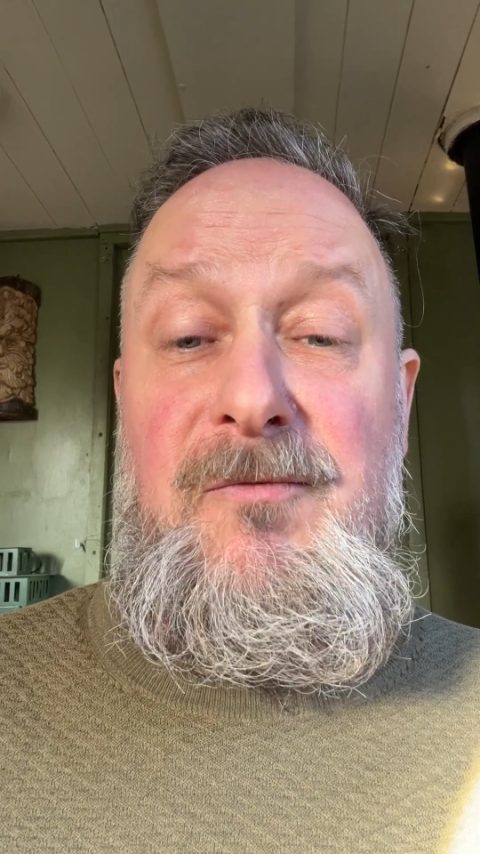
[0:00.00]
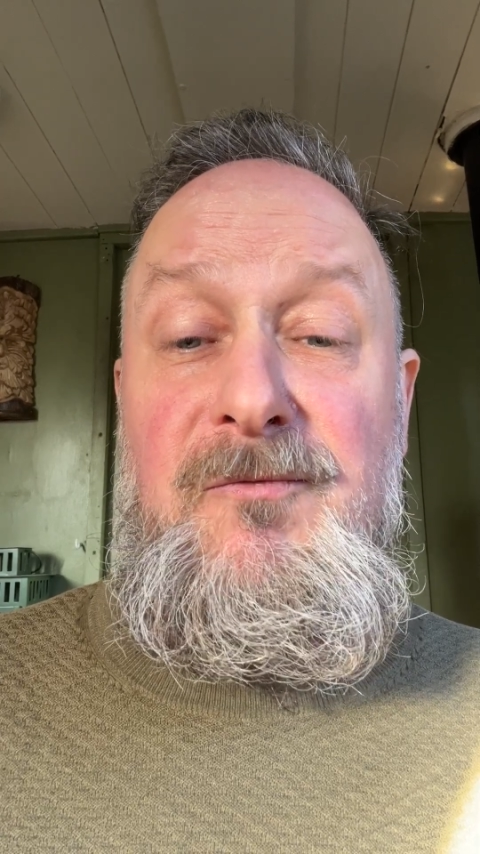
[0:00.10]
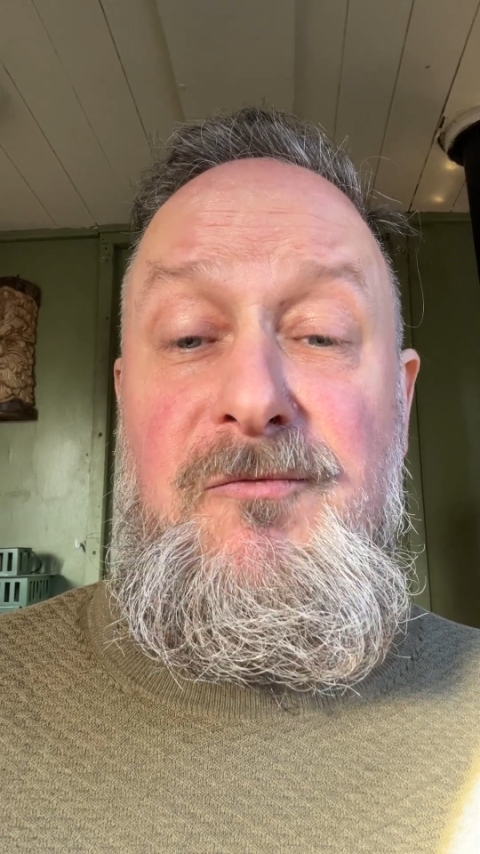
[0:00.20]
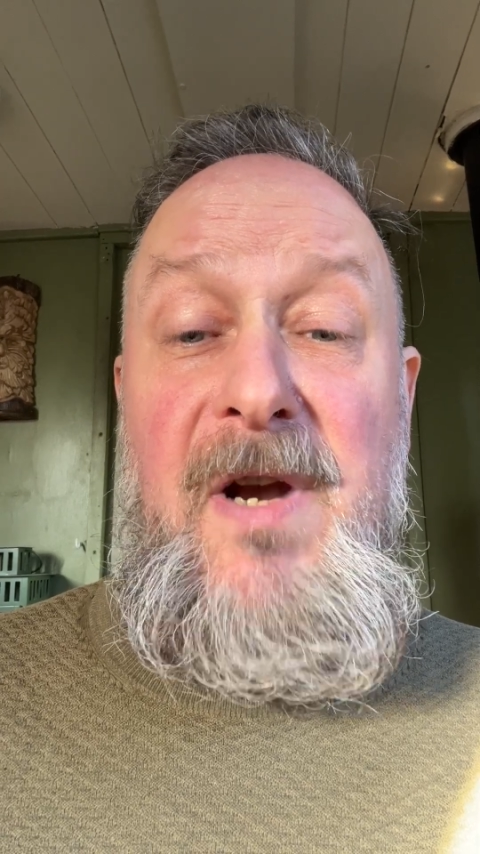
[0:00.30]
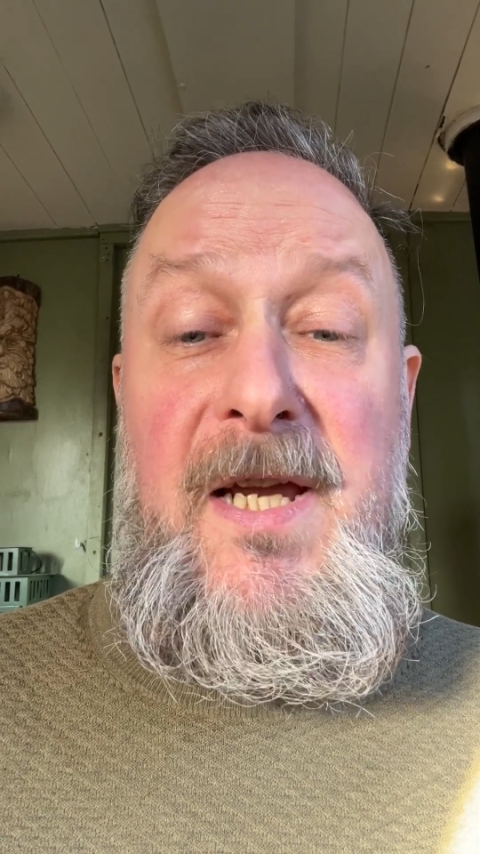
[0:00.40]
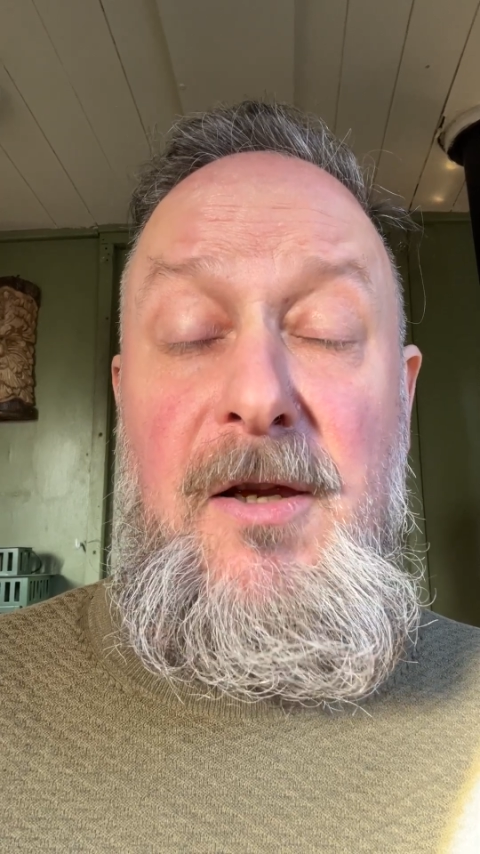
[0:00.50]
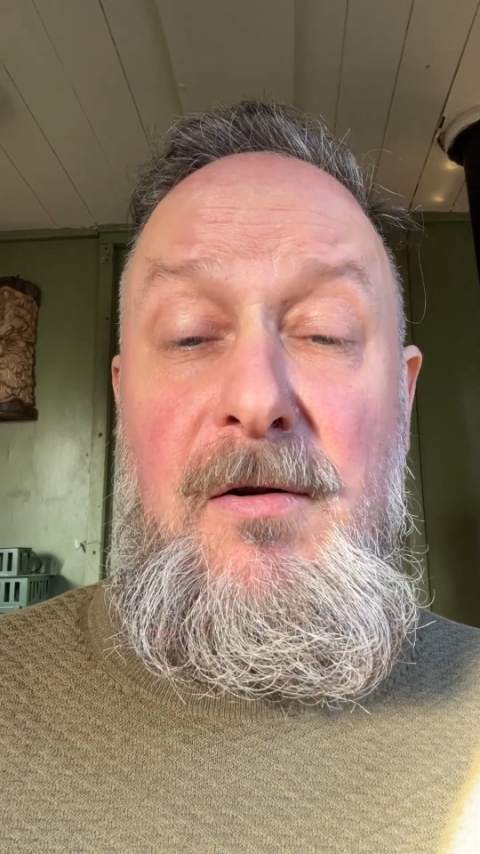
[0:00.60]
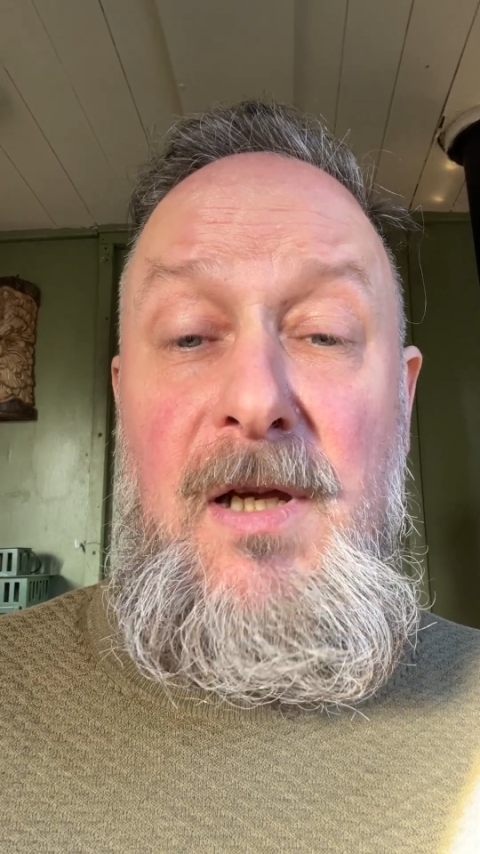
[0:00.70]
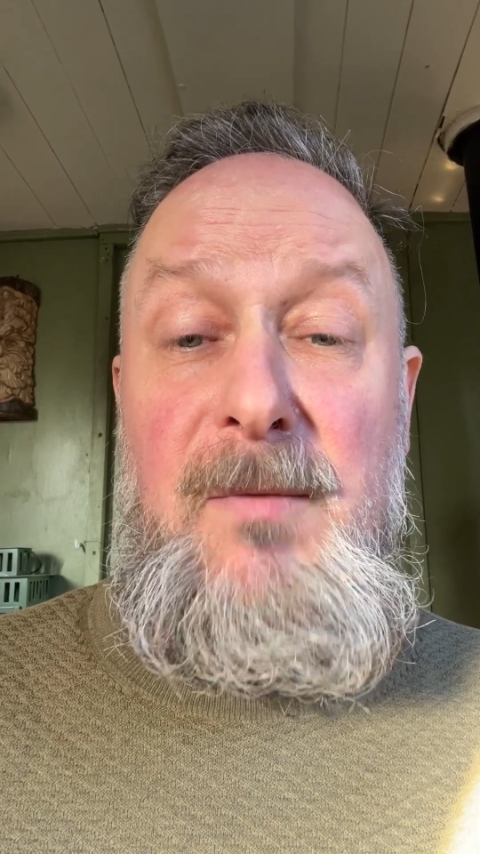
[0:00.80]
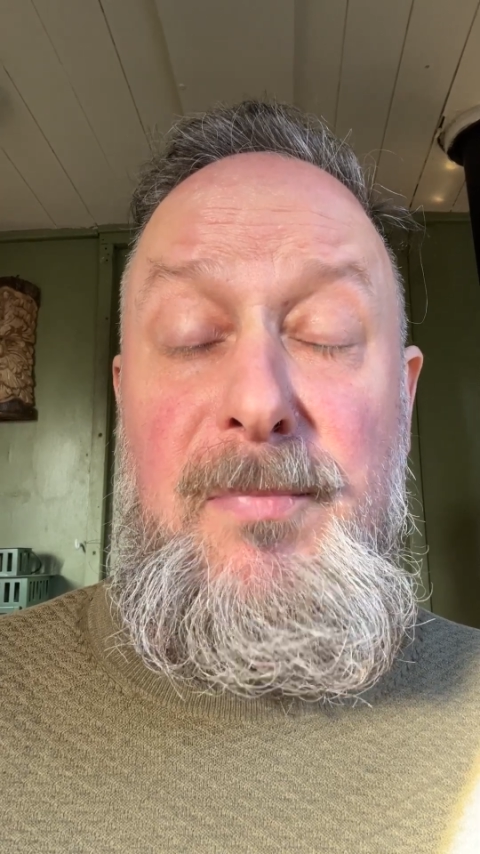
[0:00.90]

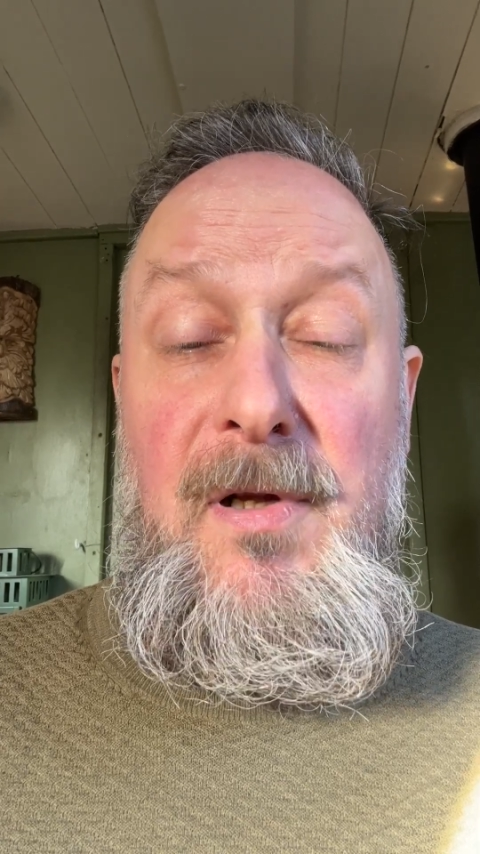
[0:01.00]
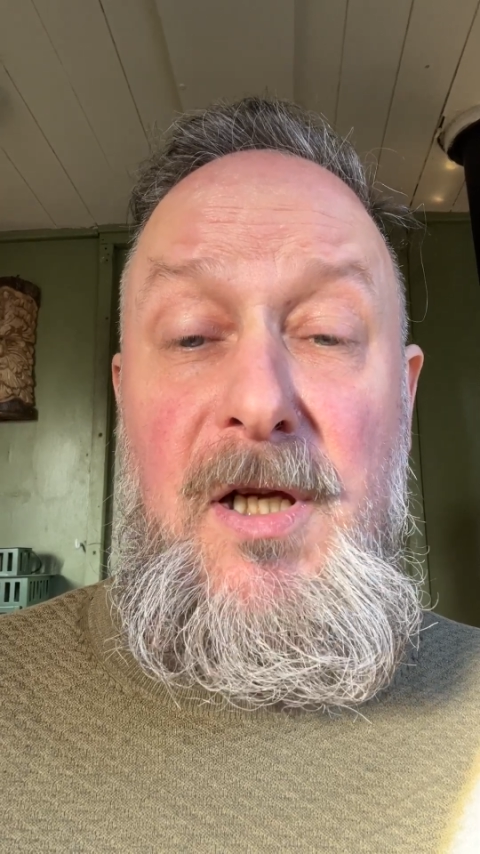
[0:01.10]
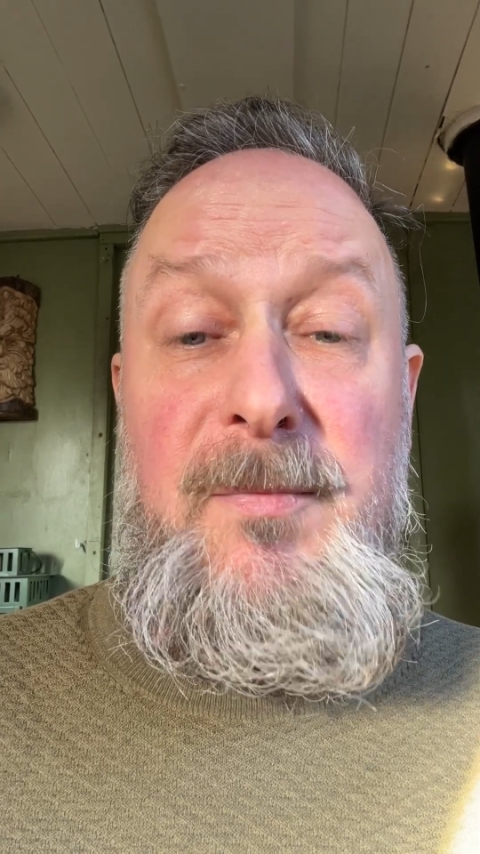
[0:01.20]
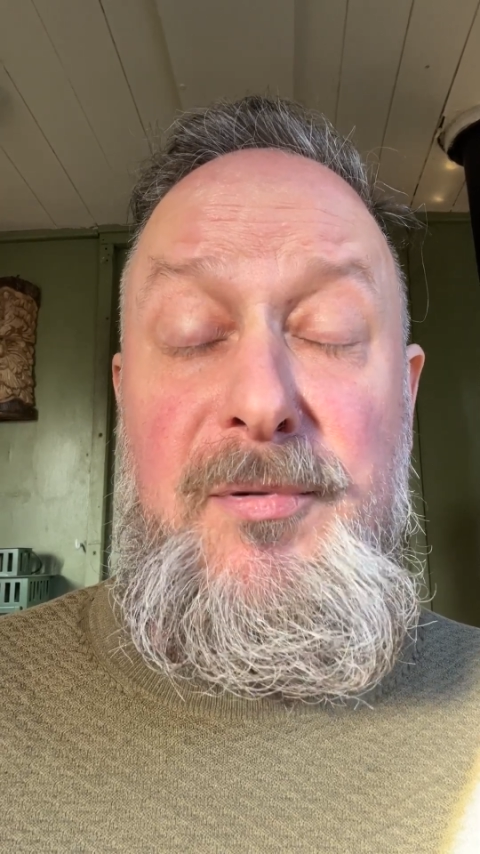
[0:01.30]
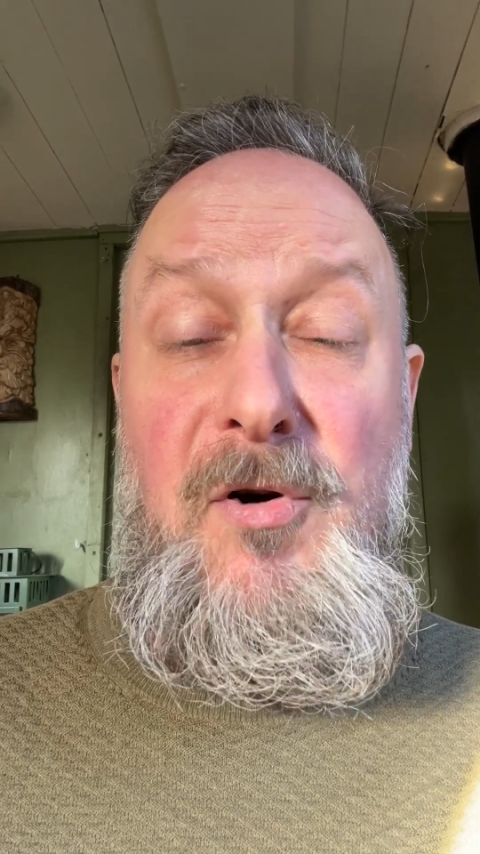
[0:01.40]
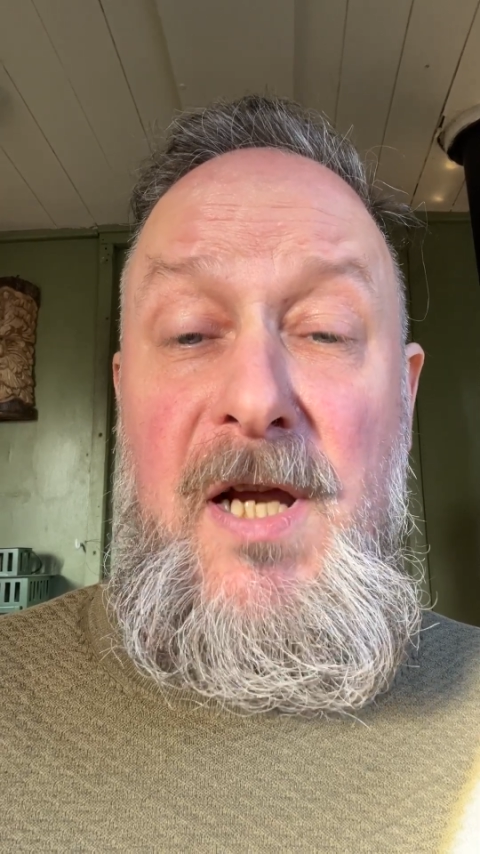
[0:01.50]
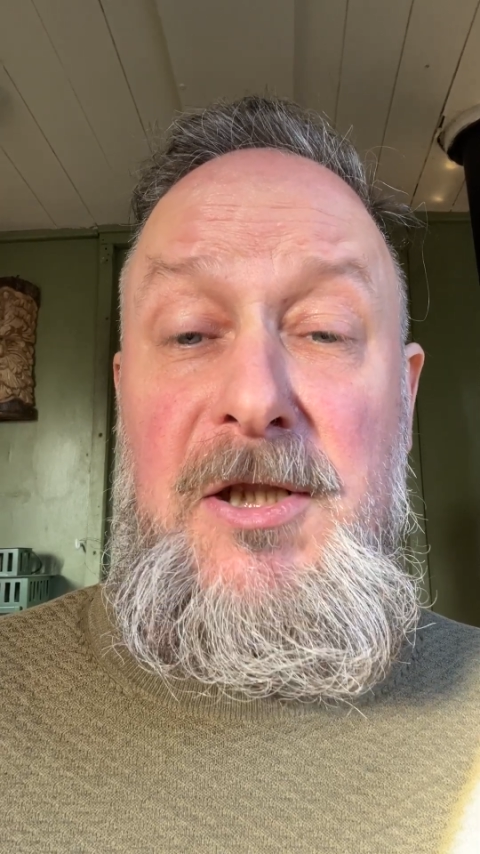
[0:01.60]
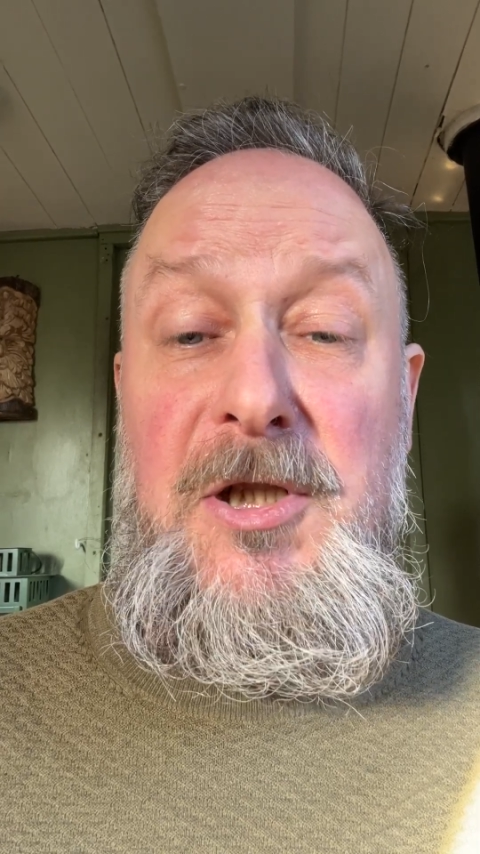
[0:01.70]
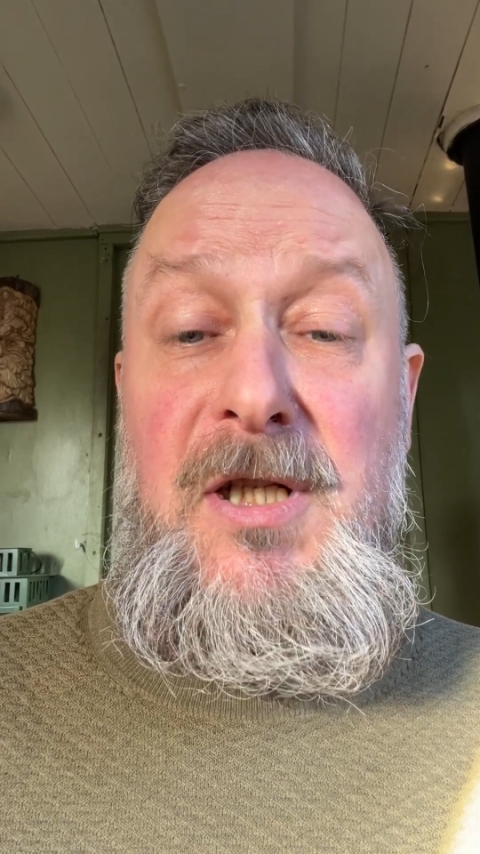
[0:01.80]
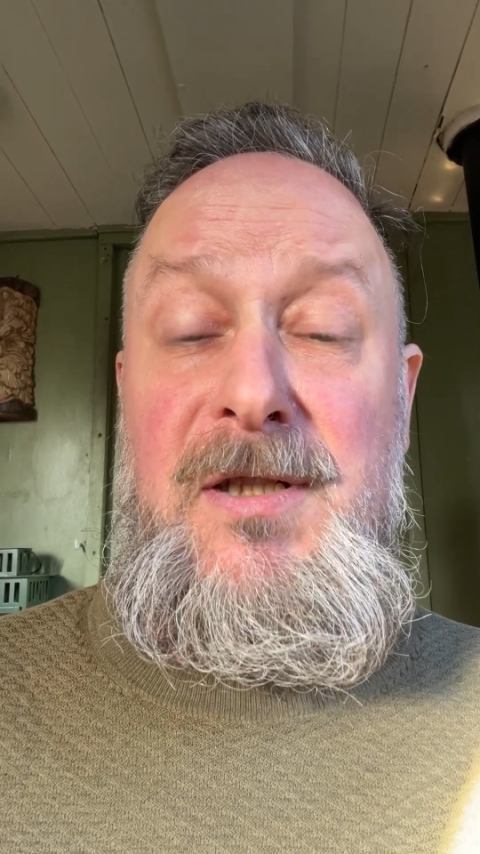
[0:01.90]
regulate blood
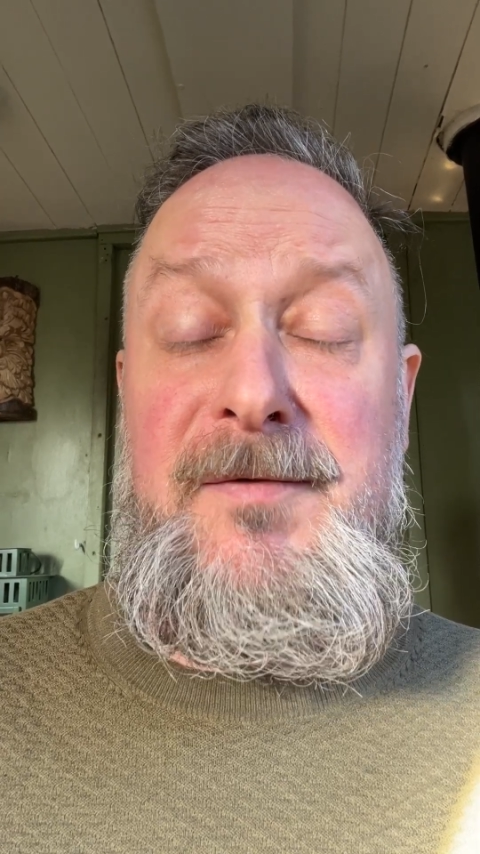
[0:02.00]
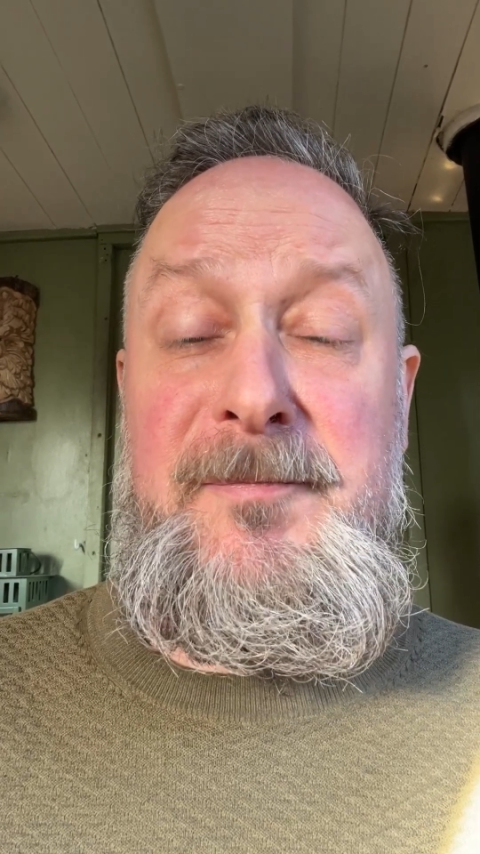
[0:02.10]
pressure.